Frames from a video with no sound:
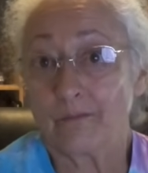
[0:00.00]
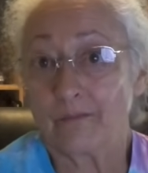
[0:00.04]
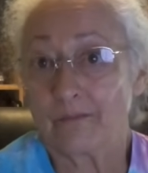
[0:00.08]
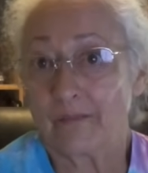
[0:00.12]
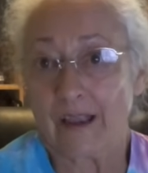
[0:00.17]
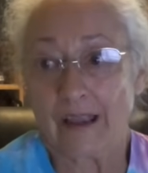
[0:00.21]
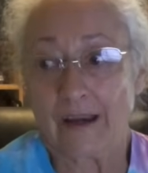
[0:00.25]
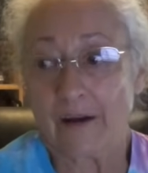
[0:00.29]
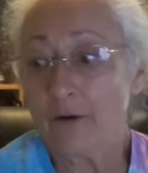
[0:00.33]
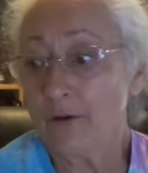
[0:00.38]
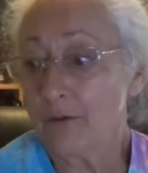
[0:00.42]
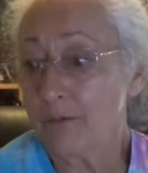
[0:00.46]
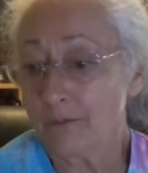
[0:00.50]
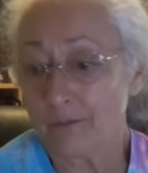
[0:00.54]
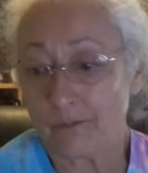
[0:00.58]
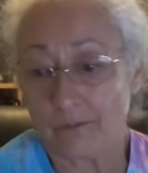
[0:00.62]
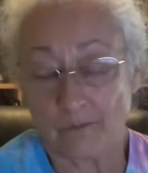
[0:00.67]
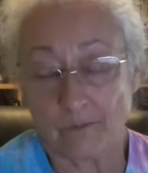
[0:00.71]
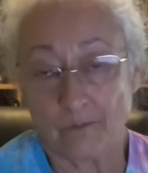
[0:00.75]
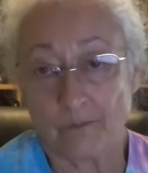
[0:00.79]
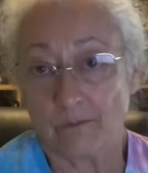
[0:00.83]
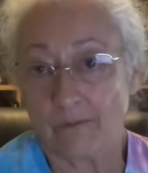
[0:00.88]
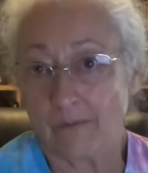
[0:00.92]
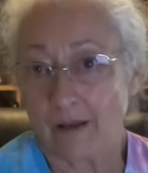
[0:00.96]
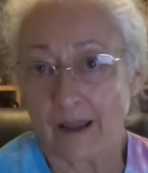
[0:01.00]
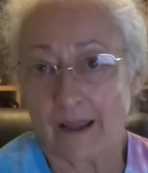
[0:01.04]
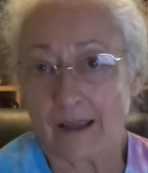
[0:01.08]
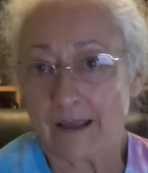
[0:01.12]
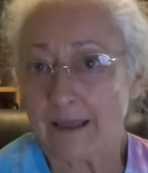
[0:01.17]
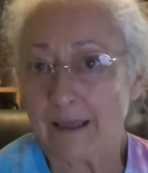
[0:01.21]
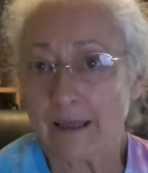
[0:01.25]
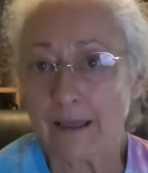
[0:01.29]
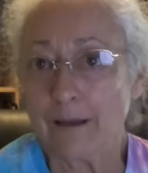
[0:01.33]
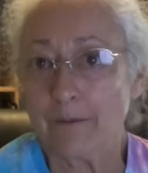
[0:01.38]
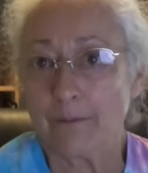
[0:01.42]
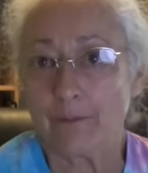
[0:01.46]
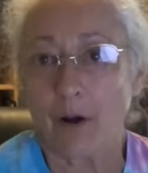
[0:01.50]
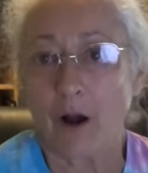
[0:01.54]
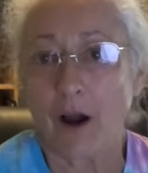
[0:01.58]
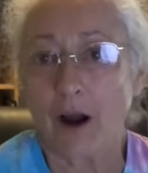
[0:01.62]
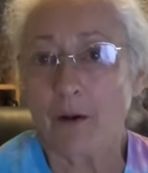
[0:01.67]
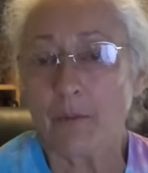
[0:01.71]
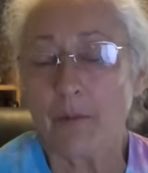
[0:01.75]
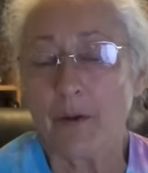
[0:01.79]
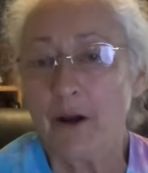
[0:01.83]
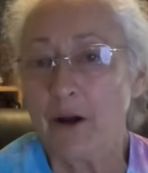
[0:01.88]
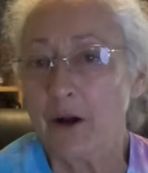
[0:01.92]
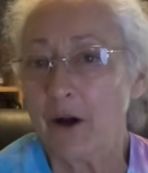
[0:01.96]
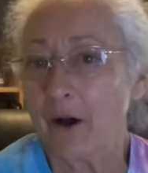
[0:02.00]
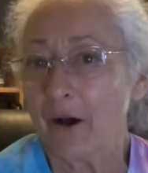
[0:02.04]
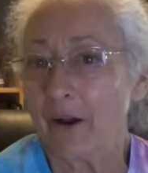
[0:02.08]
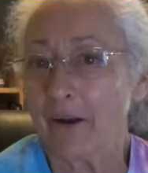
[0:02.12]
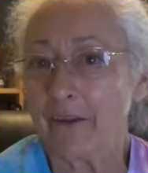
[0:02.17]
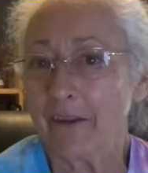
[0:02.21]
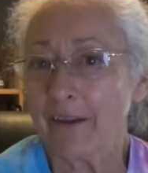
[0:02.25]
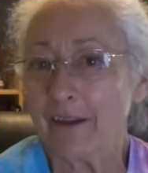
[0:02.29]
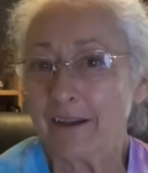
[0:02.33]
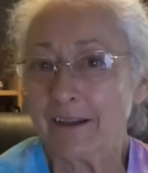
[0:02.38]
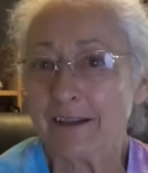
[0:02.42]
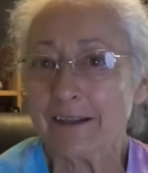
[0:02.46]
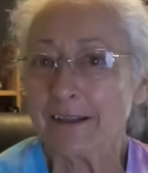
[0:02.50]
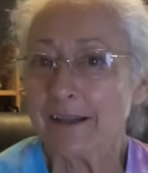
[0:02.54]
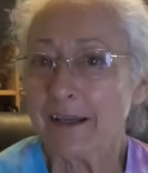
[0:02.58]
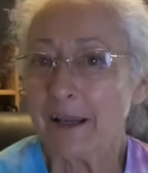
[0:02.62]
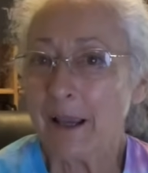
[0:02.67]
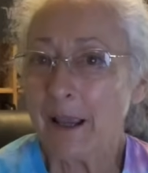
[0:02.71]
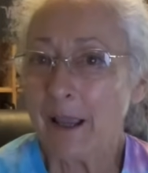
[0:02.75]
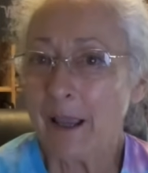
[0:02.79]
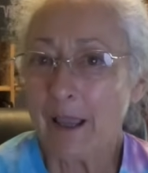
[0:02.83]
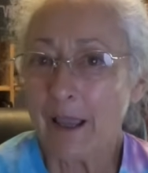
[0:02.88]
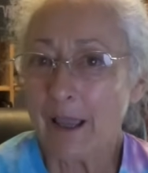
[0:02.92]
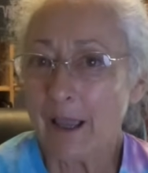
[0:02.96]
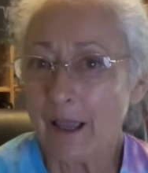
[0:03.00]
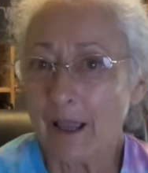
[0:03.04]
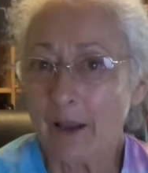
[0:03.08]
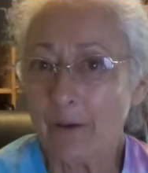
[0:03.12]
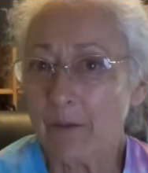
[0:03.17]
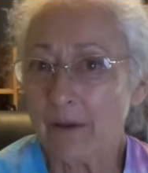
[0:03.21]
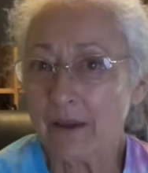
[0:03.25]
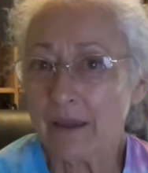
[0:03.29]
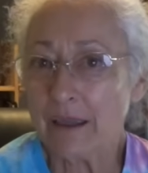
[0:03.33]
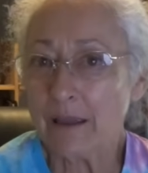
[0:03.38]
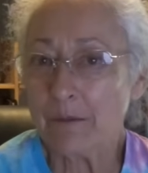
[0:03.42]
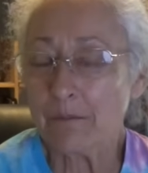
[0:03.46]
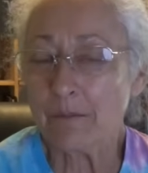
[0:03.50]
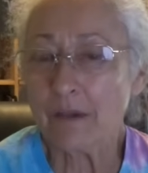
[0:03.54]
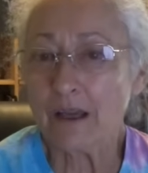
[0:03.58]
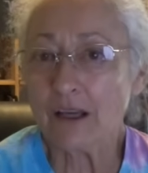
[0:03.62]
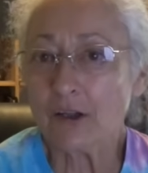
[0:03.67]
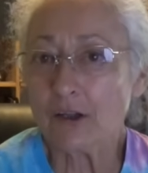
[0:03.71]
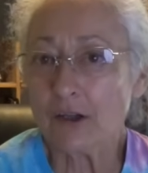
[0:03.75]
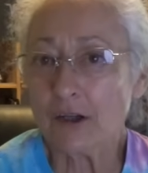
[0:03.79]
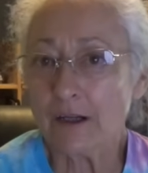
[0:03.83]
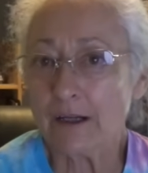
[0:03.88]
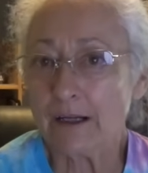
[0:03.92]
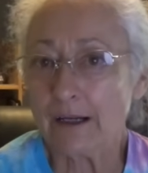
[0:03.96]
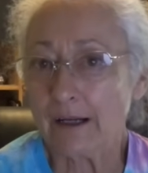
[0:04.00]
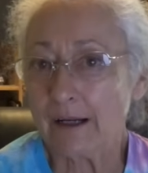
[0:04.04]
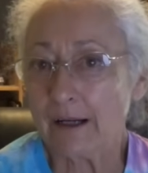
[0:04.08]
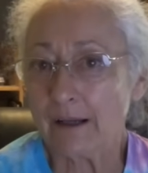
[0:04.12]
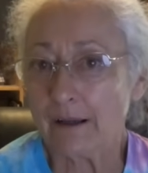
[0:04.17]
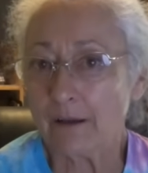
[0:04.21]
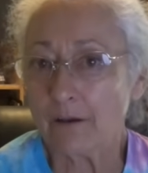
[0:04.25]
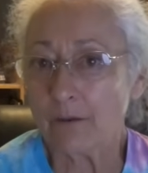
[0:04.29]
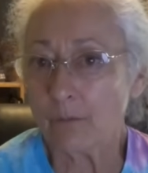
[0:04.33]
I know I keep harping on this and we keep mentioning it.